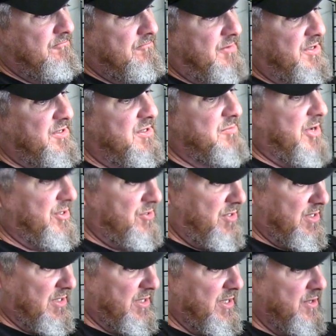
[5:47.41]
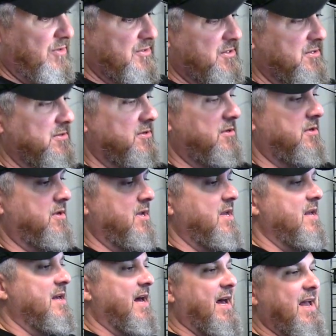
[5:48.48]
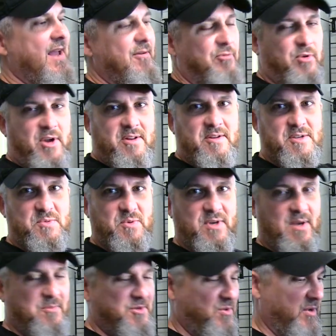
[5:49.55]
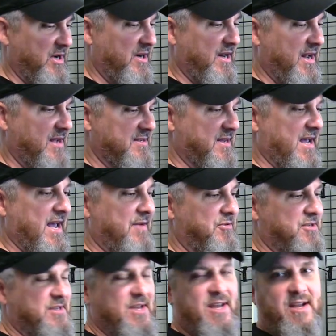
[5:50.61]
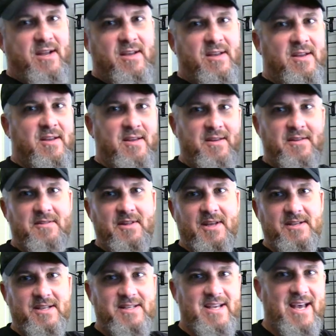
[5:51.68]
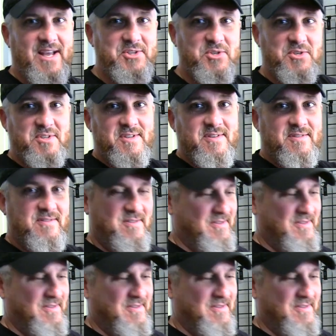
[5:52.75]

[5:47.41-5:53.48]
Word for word: And this is measured in liters. I have rigged this one up to where it has a haversack that detaches.